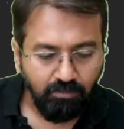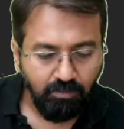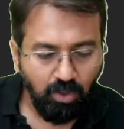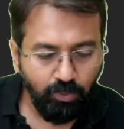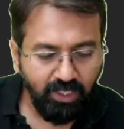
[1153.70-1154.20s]

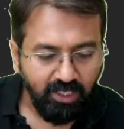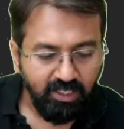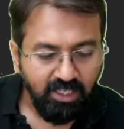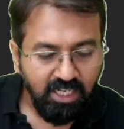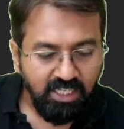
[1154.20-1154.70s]
Okay.
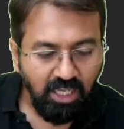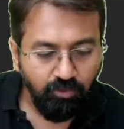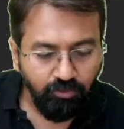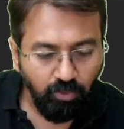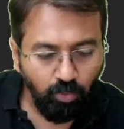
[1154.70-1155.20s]
Now
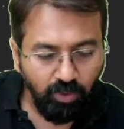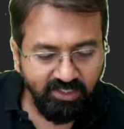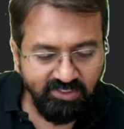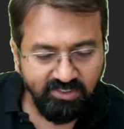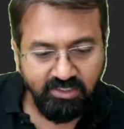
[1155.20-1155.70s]
what
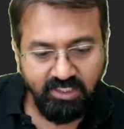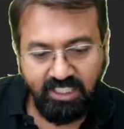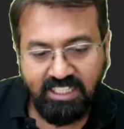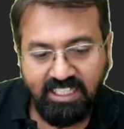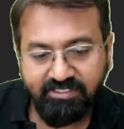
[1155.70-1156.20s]
is
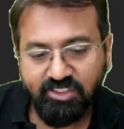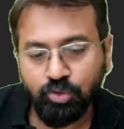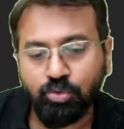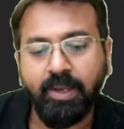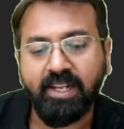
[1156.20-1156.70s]
11
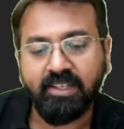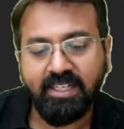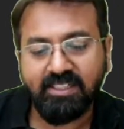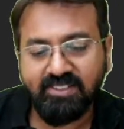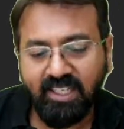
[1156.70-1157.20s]
square? Can
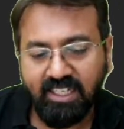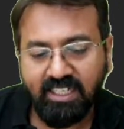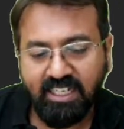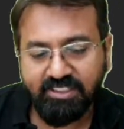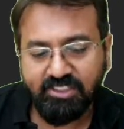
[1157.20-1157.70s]
I say
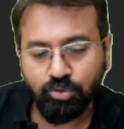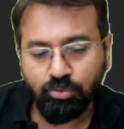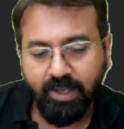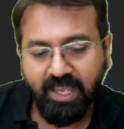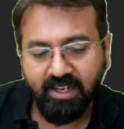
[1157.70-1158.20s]
11
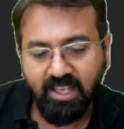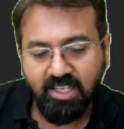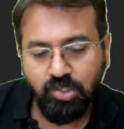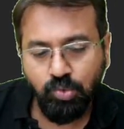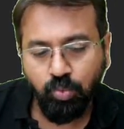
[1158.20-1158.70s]
square
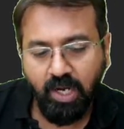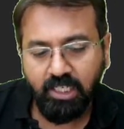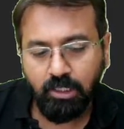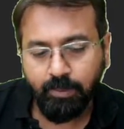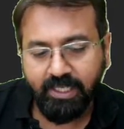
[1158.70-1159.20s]
is
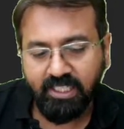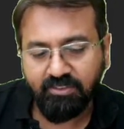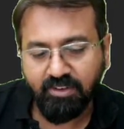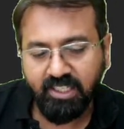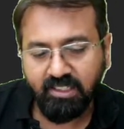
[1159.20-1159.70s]

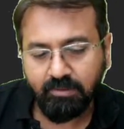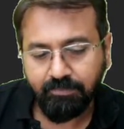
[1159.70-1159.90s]
121?